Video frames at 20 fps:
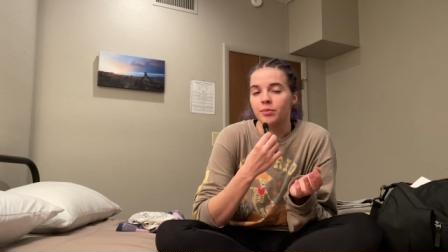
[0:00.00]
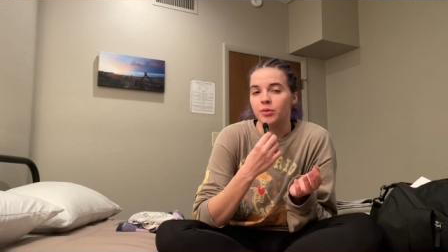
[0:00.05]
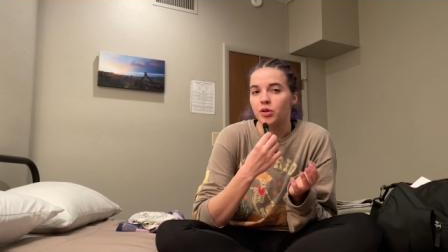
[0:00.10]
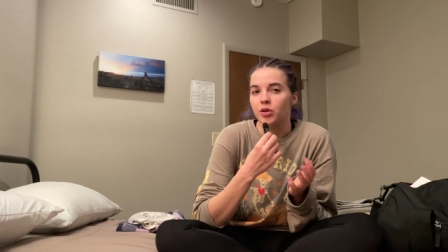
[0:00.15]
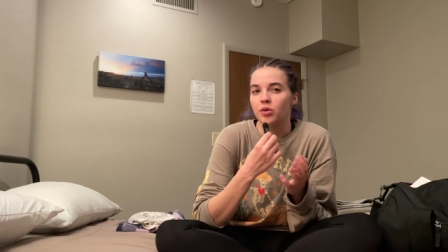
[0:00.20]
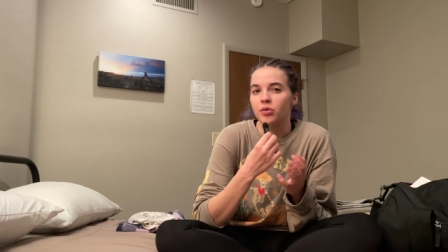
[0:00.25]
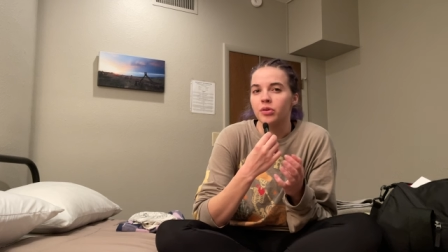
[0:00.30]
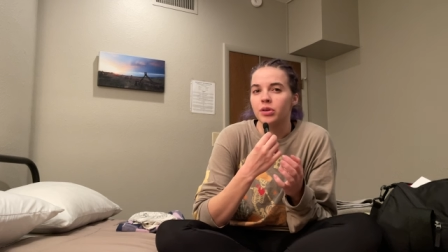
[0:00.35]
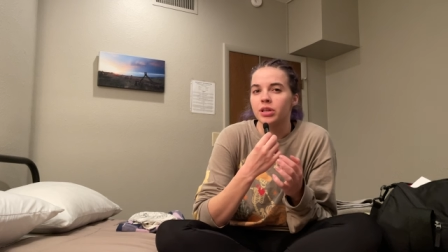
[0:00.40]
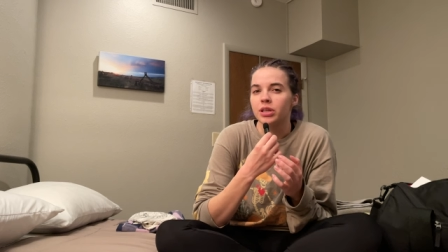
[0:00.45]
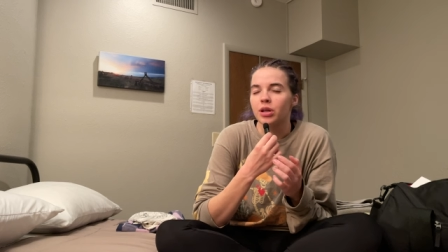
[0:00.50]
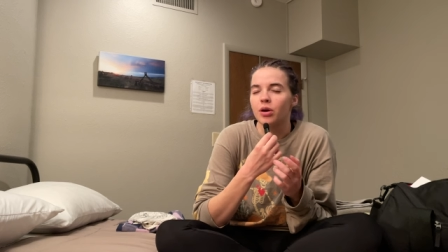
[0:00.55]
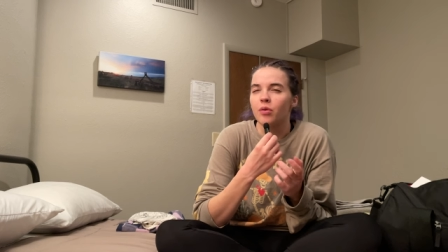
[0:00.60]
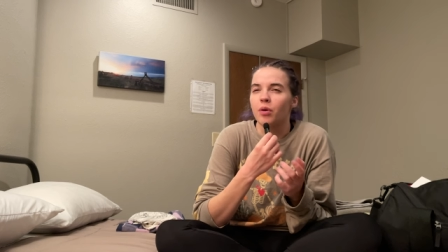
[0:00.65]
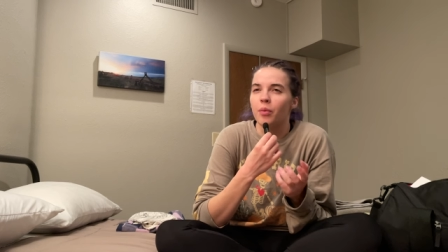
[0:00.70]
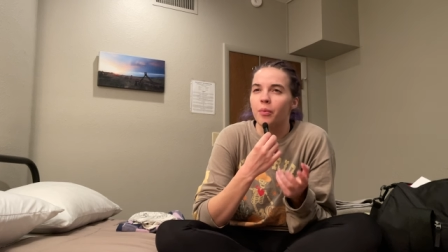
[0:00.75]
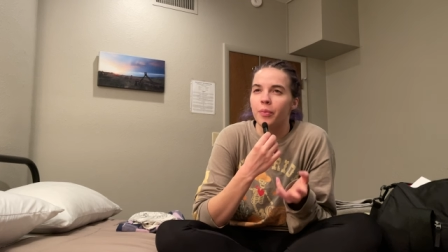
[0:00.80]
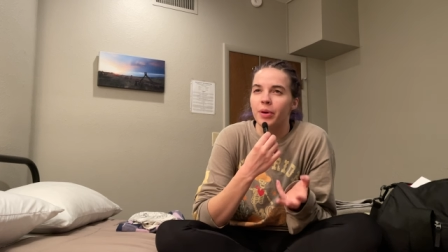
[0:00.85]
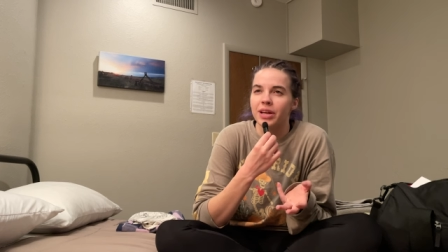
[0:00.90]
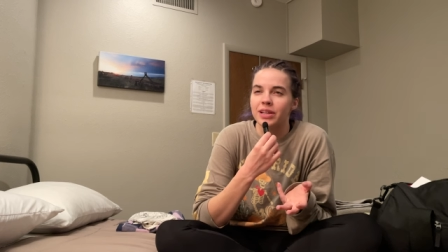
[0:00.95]
Um, you don't really know
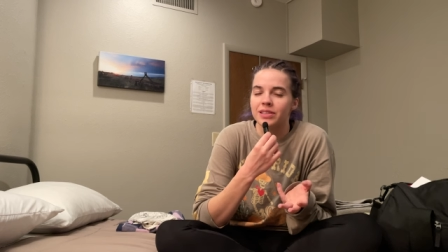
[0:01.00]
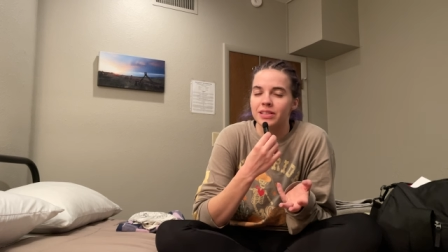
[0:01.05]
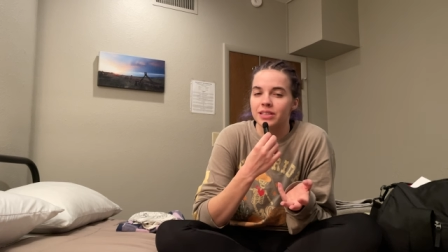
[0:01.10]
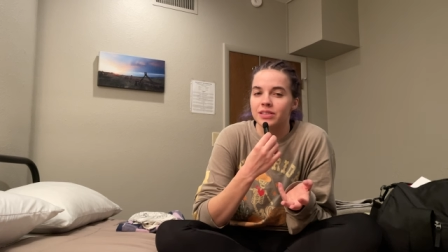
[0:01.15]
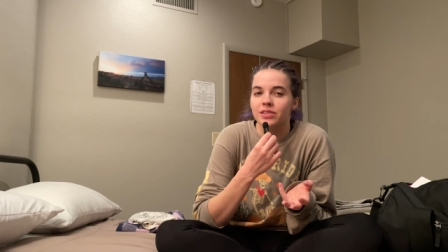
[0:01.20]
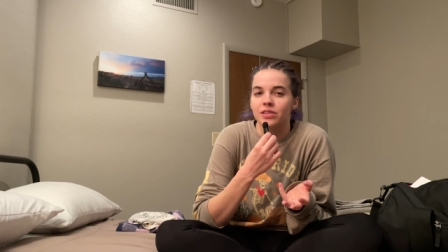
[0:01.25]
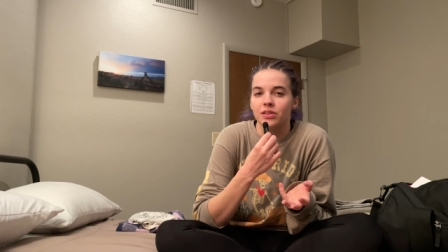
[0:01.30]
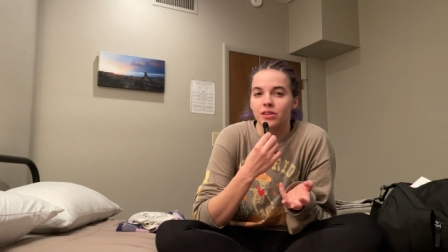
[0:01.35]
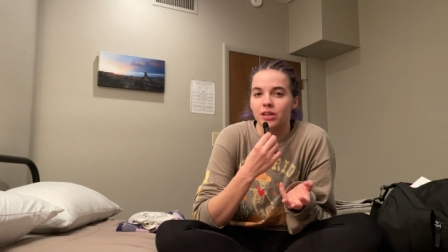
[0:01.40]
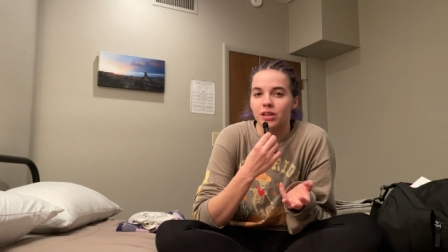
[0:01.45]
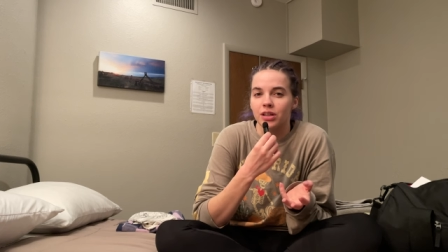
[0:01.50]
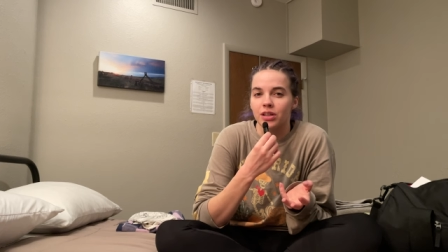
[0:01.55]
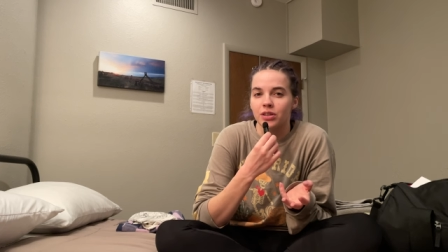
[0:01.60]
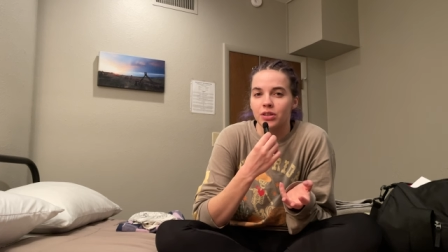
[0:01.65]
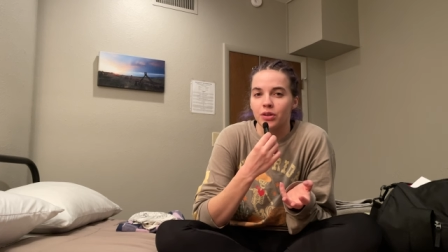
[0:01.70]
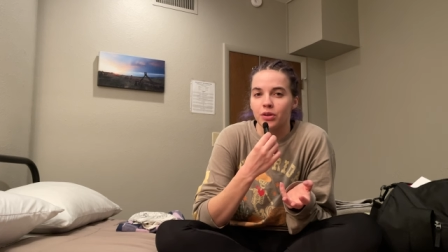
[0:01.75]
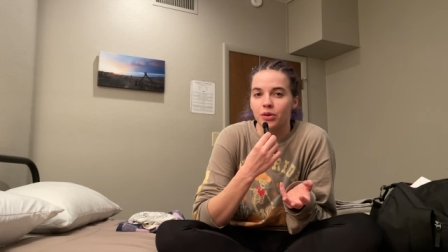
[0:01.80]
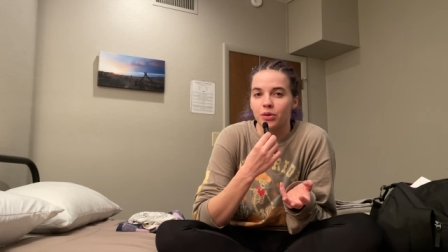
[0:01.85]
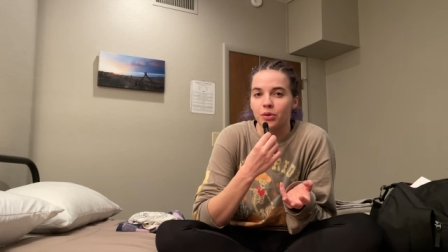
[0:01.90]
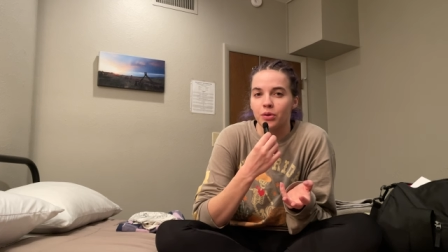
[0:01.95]
what basics they're going to
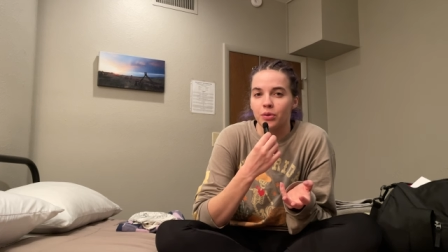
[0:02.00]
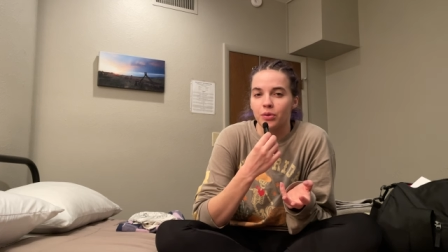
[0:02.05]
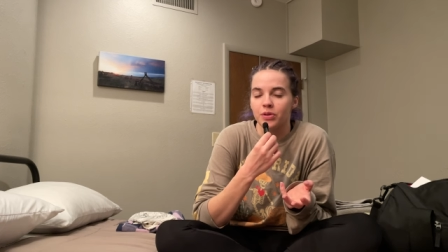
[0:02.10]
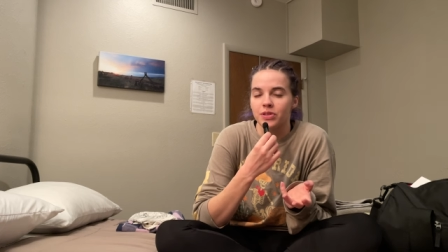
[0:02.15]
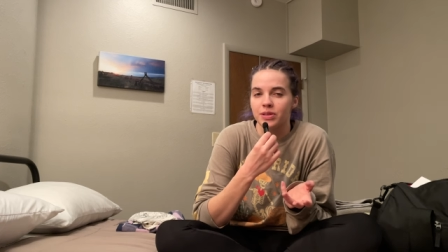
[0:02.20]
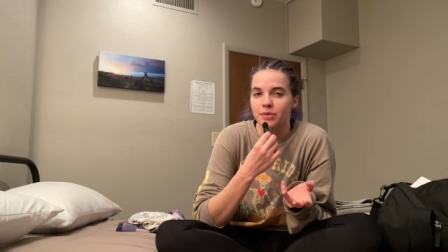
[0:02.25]
do.